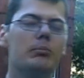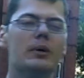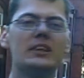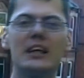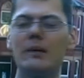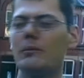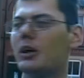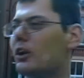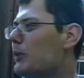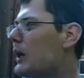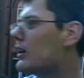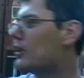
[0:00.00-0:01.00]
tapped me on the
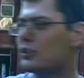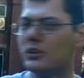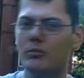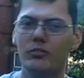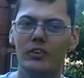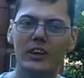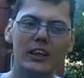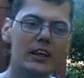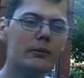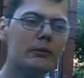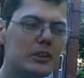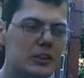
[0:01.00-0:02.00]
back or something,
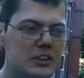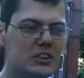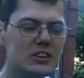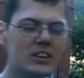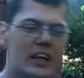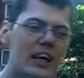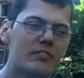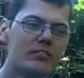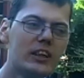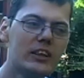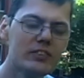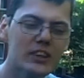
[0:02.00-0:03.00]
it would scare the
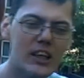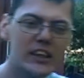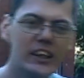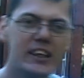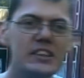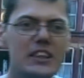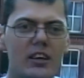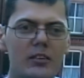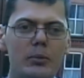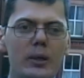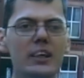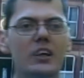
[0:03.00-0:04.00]
living daylight out of
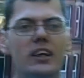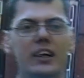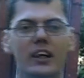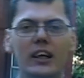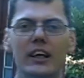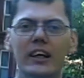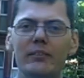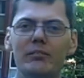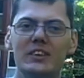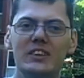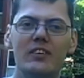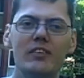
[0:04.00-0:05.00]
me.
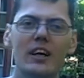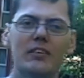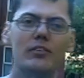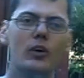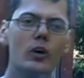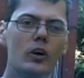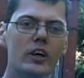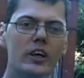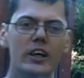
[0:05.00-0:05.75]
So therefore,